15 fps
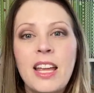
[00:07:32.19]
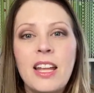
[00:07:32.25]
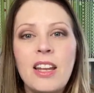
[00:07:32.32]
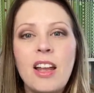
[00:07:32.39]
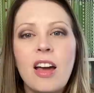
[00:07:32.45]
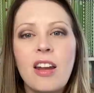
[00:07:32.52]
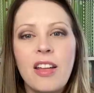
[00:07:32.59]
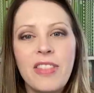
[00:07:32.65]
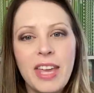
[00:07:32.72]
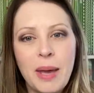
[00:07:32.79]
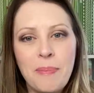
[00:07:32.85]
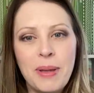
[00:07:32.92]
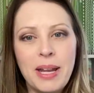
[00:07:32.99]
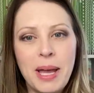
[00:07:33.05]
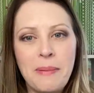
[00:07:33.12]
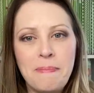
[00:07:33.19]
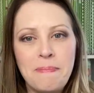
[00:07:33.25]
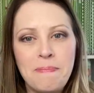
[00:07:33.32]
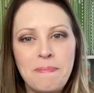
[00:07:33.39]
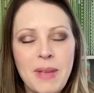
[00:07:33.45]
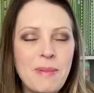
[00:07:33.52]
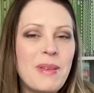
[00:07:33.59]
not on the up and up.
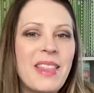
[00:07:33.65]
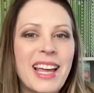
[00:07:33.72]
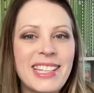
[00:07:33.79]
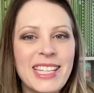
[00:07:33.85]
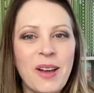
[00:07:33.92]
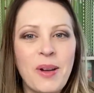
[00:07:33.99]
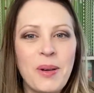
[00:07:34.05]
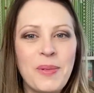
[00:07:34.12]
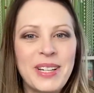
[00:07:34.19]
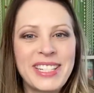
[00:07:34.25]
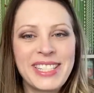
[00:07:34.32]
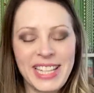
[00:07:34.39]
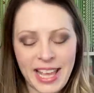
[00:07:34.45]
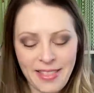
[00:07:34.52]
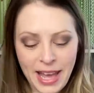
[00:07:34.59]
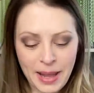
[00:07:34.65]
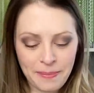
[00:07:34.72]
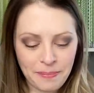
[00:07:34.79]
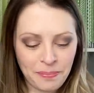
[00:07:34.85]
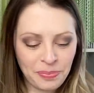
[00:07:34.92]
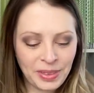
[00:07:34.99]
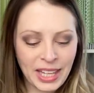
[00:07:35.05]
Maybe that's how I want to say that.
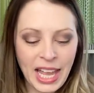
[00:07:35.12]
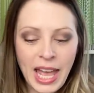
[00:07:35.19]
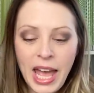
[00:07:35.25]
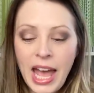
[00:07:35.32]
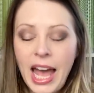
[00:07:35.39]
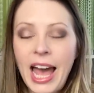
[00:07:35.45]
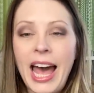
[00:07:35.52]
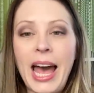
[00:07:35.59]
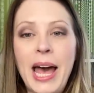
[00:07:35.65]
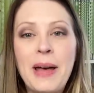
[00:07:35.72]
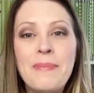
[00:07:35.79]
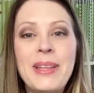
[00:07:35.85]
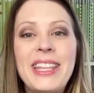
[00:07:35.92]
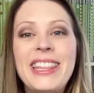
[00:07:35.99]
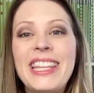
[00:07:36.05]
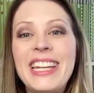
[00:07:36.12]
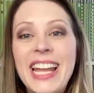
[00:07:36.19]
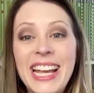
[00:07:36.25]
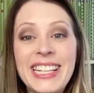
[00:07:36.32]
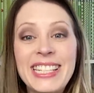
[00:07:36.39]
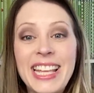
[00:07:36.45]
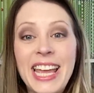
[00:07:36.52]
Um, the
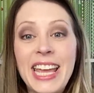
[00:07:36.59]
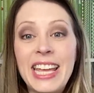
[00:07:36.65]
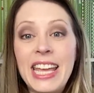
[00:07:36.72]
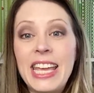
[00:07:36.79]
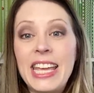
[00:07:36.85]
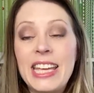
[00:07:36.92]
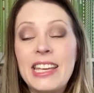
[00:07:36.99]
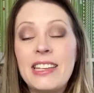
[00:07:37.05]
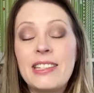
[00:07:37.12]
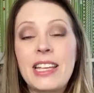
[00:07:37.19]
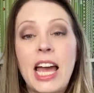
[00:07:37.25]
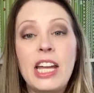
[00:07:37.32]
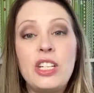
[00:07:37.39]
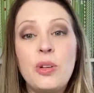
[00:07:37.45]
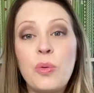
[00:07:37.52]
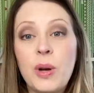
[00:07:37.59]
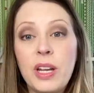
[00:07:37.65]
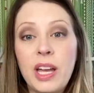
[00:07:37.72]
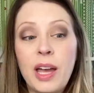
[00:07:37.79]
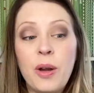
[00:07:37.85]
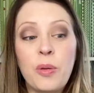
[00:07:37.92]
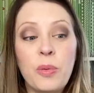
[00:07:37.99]
next thing is I do want
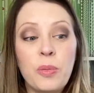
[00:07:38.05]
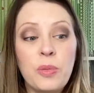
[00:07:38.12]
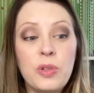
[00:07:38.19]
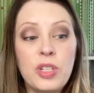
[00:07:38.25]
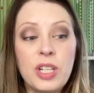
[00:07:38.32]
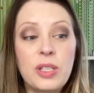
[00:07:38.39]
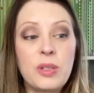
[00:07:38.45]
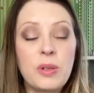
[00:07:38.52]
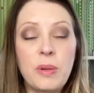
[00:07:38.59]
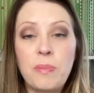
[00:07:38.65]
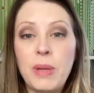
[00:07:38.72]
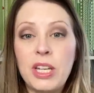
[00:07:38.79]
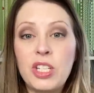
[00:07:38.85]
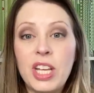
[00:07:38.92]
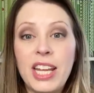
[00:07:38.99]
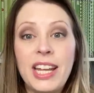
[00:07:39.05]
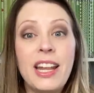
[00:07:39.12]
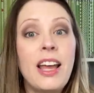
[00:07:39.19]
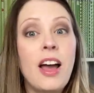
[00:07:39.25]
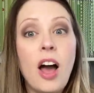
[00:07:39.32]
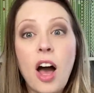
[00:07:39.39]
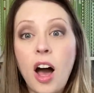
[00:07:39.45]
to just mention
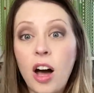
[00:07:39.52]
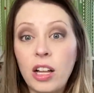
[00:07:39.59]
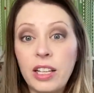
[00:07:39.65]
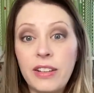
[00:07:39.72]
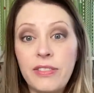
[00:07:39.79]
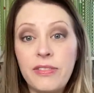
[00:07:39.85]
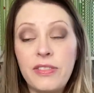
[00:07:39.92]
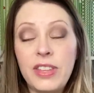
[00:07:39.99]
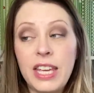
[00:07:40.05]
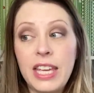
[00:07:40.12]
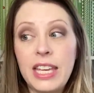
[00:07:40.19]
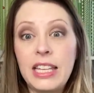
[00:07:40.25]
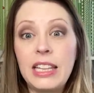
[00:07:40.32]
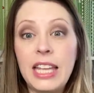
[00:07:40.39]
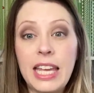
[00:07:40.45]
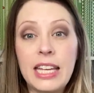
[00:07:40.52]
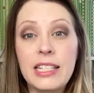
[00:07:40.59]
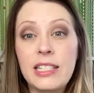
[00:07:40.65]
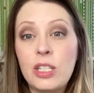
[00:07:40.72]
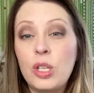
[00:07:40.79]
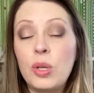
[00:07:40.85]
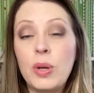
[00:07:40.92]
all of the
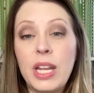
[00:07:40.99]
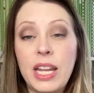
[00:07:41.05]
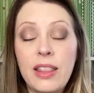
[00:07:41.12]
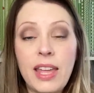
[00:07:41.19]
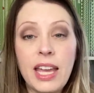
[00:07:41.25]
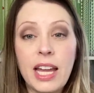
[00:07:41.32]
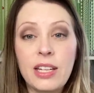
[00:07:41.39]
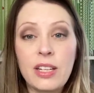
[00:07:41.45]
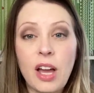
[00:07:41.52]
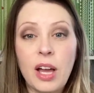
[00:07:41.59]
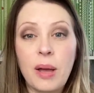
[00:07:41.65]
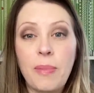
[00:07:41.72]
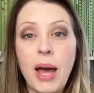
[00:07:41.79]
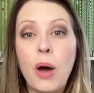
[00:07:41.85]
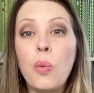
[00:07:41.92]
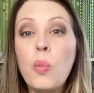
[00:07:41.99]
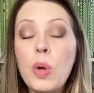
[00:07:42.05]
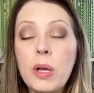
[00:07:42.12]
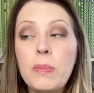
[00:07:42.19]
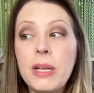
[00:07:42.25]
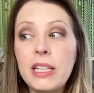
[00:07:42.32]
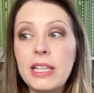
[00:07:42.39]
links to anything I talk about
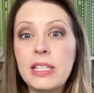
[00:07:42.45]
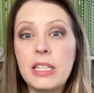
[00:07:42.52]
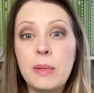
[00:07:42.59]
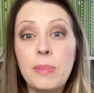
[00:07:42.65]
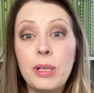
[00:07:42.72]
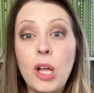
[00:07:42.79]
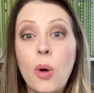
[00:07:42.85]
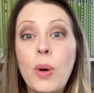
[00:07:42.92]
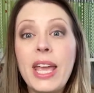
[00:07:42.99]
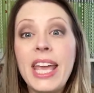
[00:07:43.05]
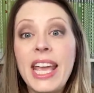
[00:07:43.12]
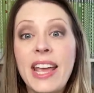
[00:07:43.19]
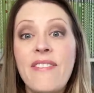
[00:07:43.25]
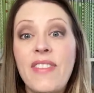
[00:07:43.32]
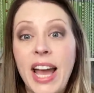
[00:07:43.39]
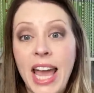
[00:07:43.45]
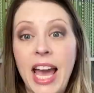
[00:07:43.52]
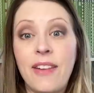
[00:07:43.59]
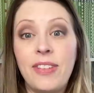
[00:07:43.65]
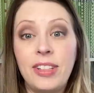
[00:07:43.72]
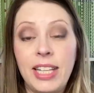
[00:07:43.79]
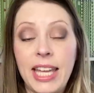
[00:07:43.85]
will be listed below if I
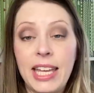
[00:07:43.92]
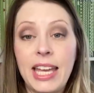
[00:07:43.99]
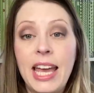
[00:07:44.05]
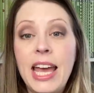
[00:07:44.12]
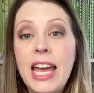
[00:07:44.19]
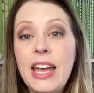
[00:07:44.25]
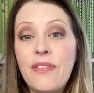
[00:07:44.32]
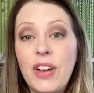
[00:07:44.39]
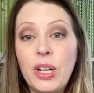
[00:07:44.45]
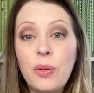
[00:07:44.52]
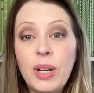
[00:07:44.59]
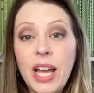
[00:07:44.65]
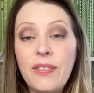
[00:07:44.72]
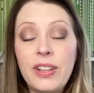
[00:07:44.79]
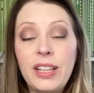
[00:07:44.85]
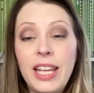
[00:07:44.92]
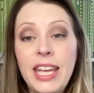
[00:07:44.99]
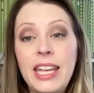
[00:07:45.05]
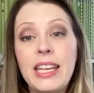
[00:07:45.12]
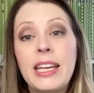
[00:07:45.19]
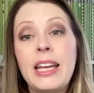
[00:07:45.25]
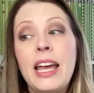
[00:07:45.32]
have a link. If I don't have a
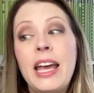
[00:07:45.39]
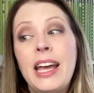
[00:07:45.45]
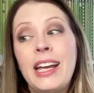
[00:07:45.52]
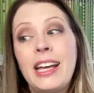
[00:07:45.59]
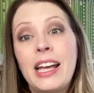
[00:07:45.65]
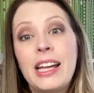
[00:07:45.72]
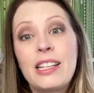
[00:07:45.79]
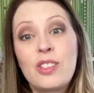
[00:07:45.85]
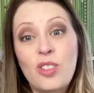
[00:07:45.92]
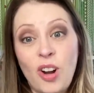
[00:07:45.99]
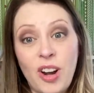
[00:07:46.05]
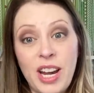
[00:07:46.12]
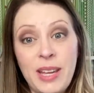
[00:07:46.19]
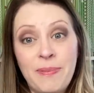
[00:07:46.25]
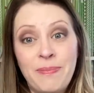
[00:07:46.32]
link, sorry,